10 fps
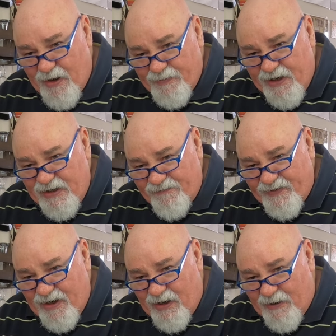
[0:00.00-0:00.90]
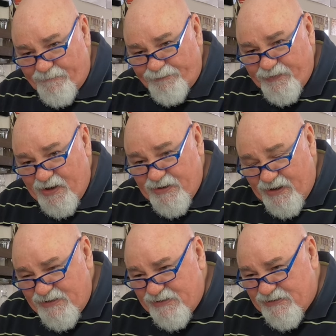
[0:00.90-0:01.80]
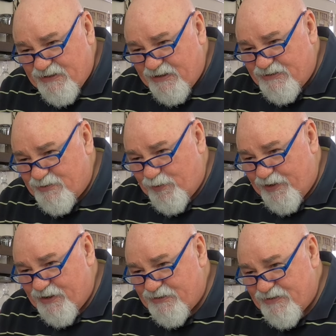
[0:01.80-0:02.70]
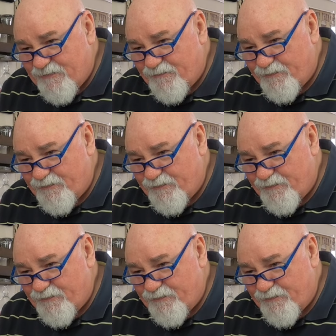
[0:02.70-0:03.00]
I'm getting the vanilla, and there's a slight sweetness.